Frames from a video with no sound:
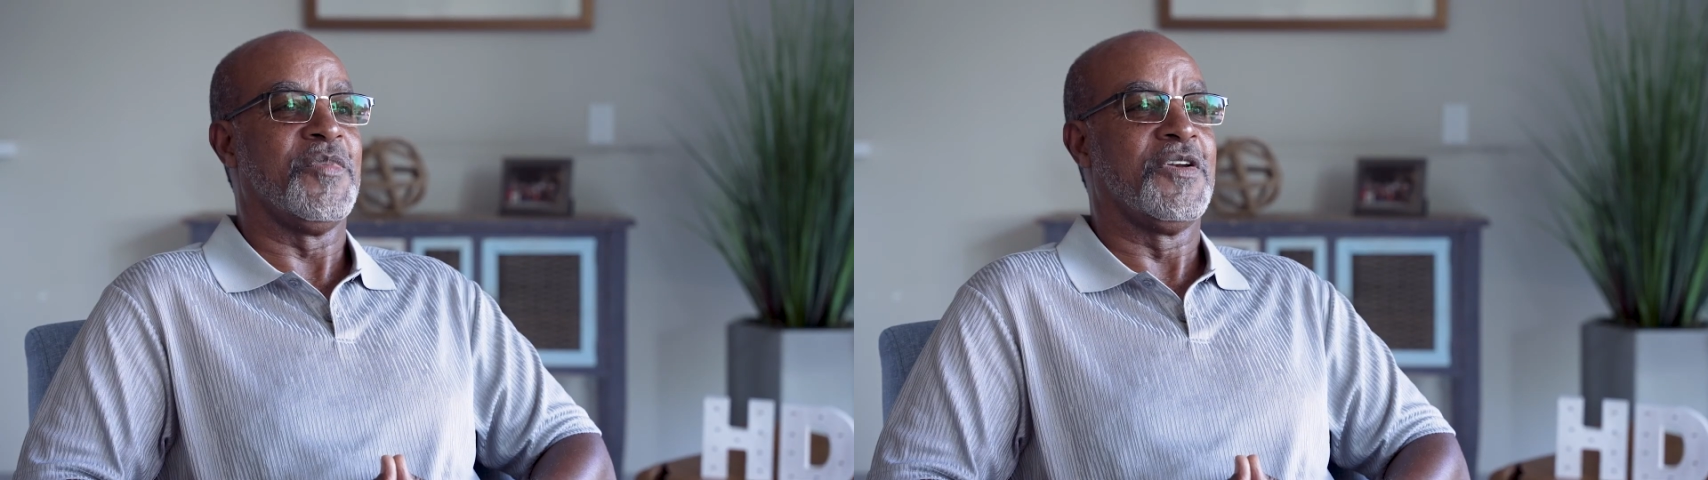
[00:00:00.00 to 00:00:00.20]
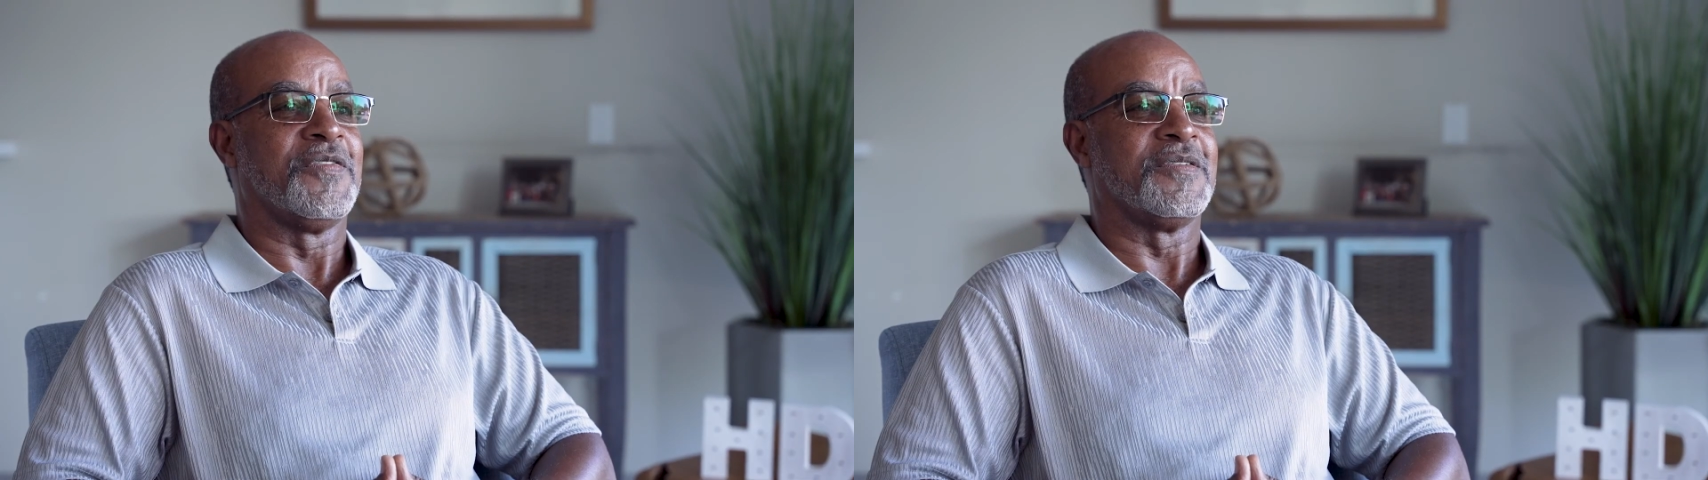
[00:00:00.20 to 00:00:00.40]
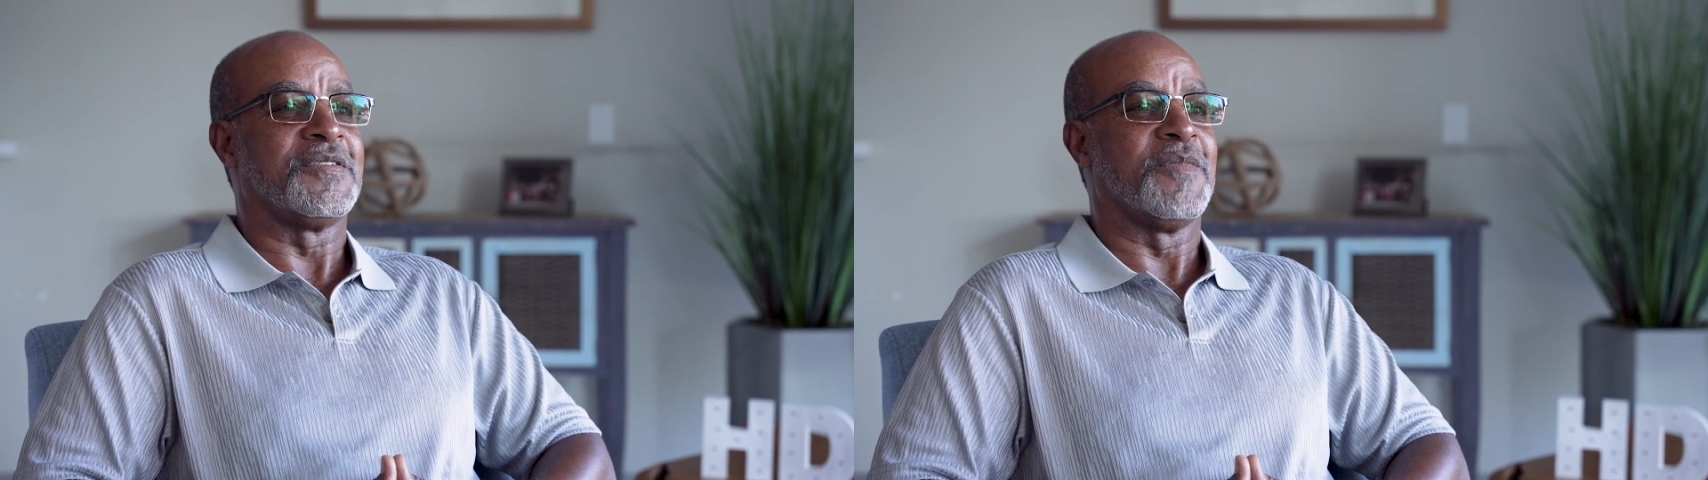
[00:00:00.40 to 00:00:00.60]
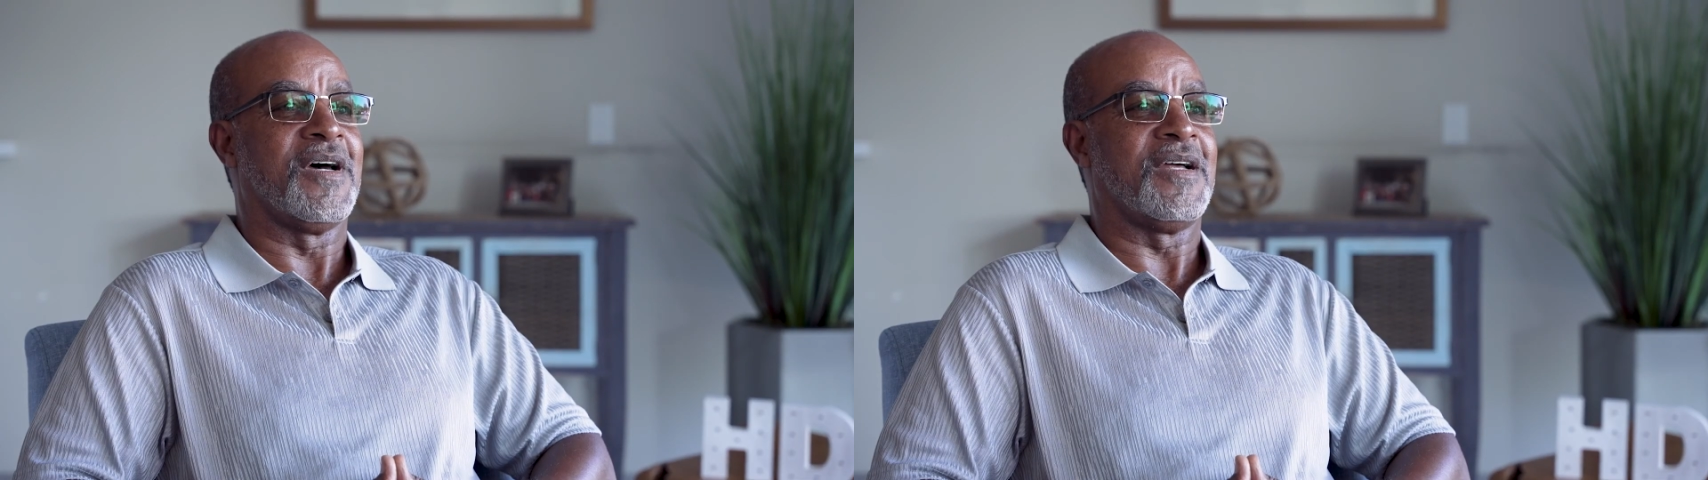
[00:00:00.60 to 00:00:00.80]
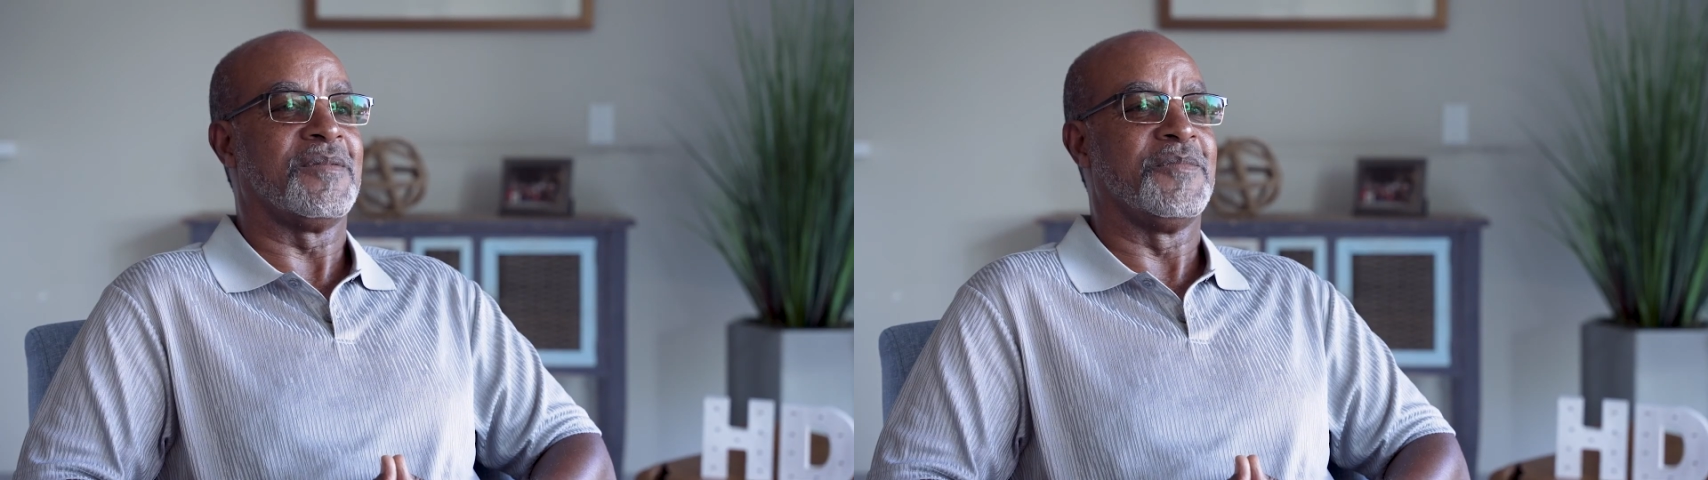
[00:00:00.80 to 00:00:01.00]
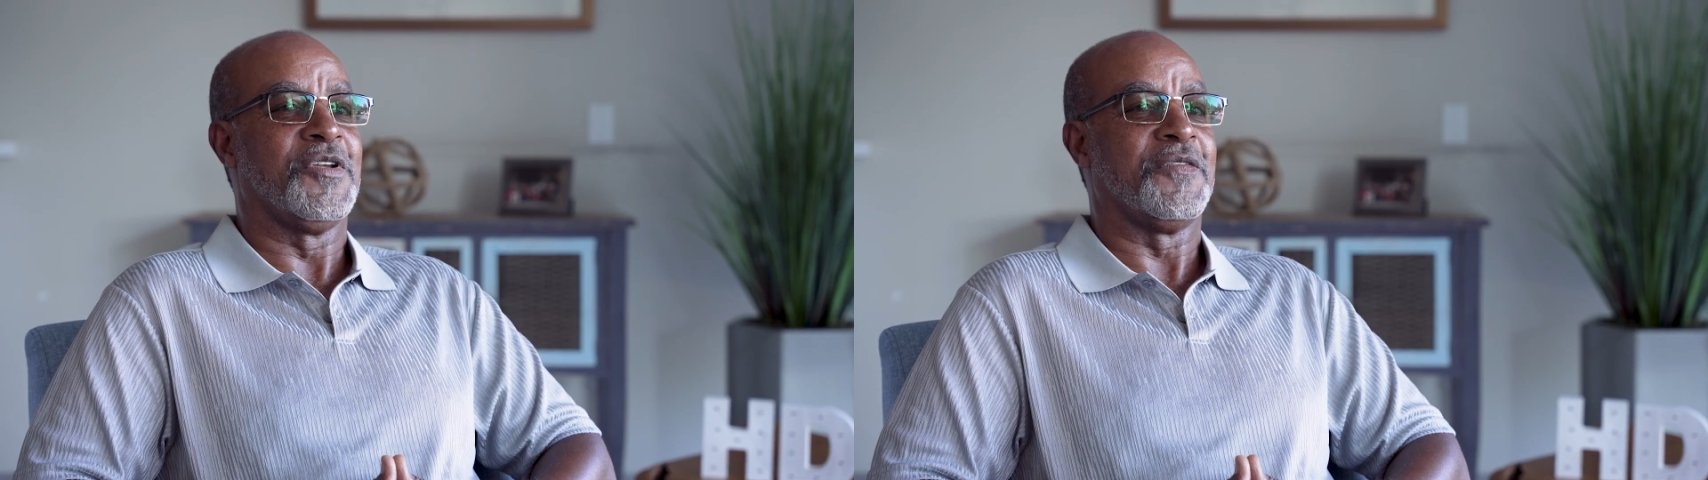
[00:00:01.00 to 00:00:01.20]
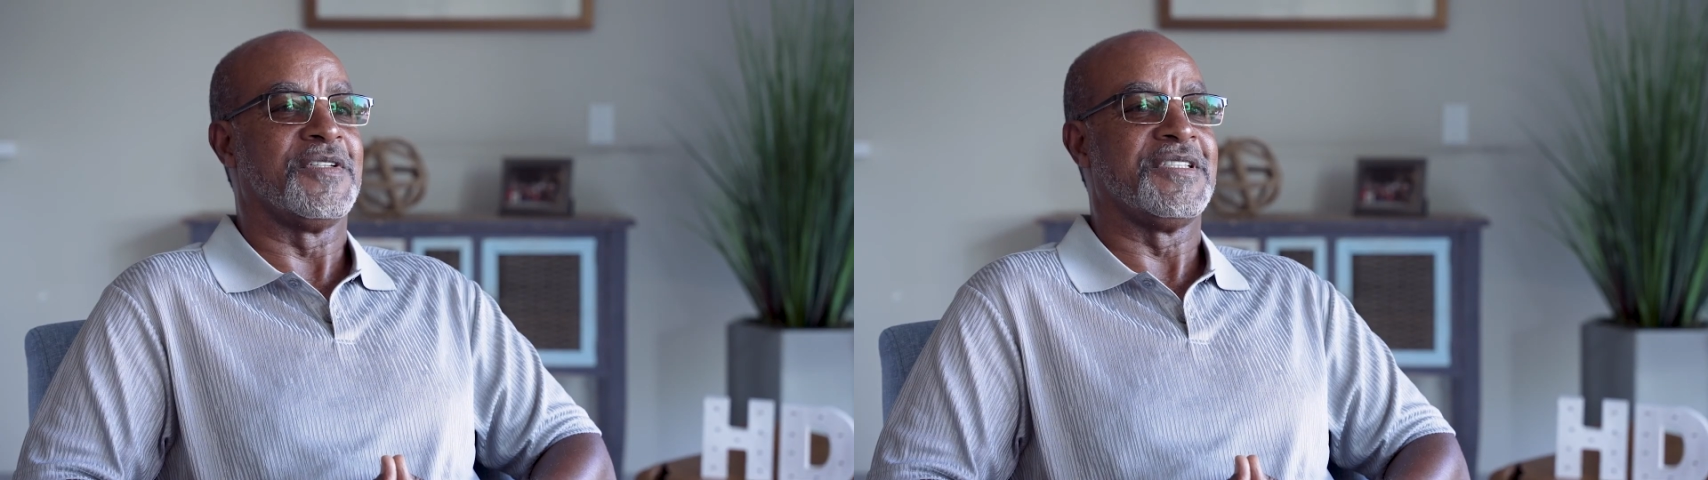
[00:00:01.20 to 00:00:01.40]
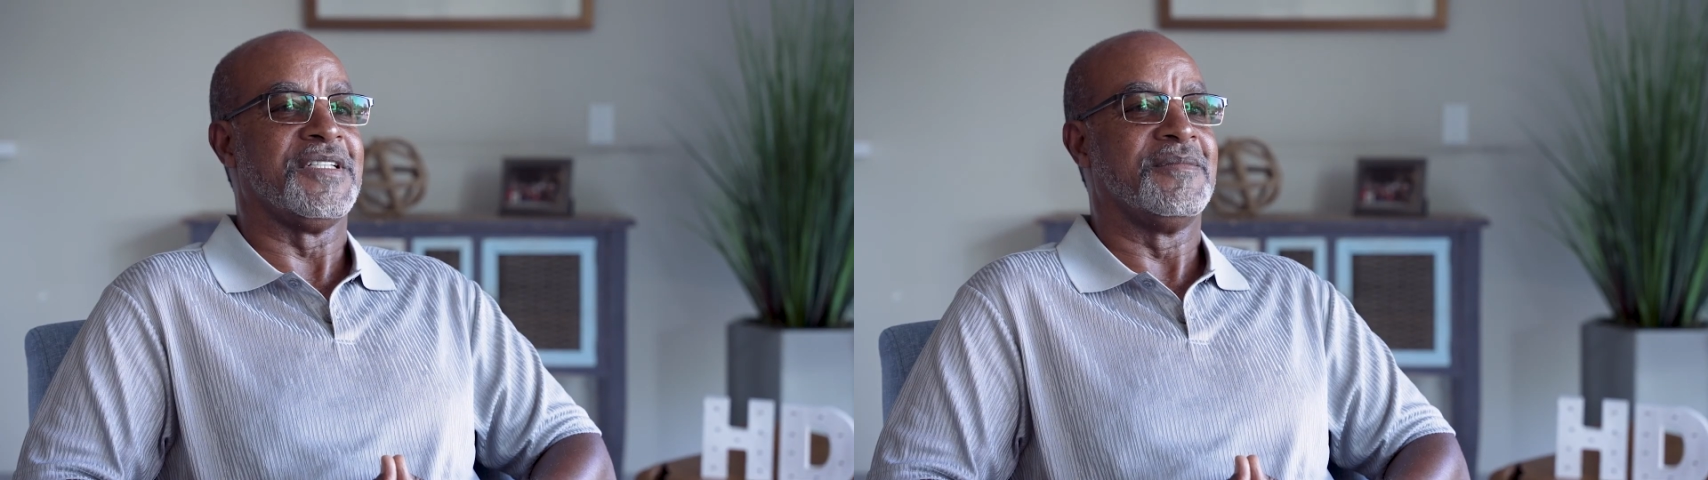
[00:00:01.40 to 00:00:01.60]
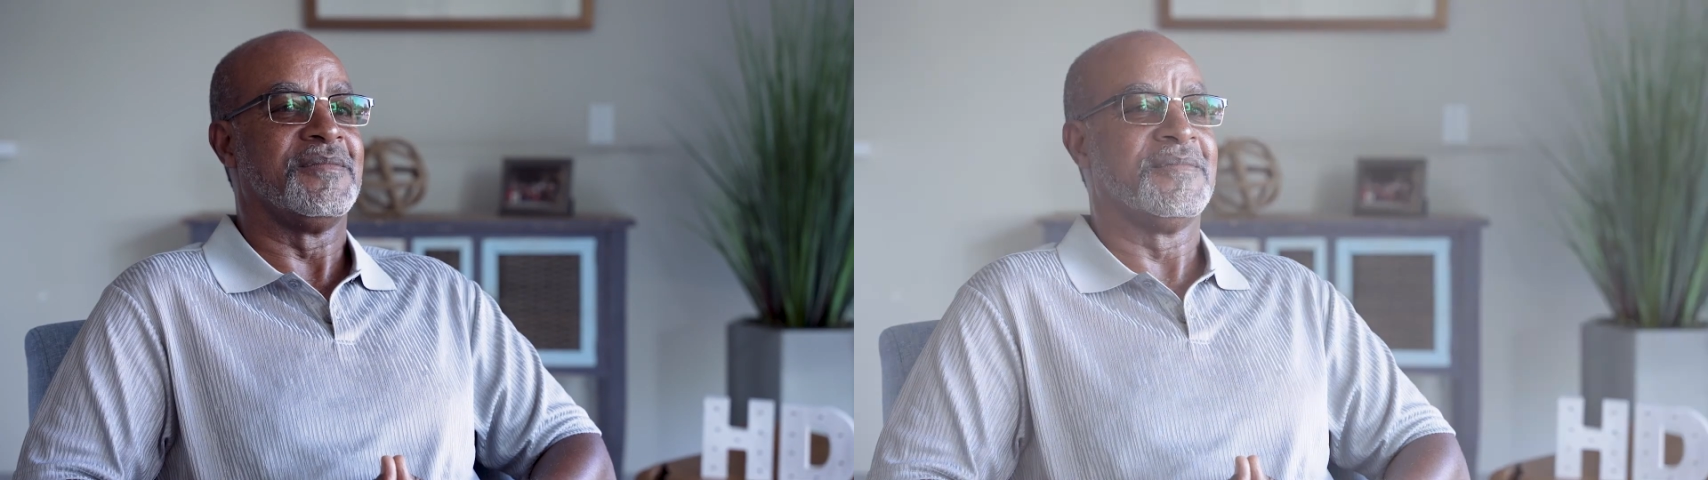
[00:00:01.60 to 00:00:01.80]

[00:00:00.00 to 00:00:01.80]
beautiful smile, beautiful teeth.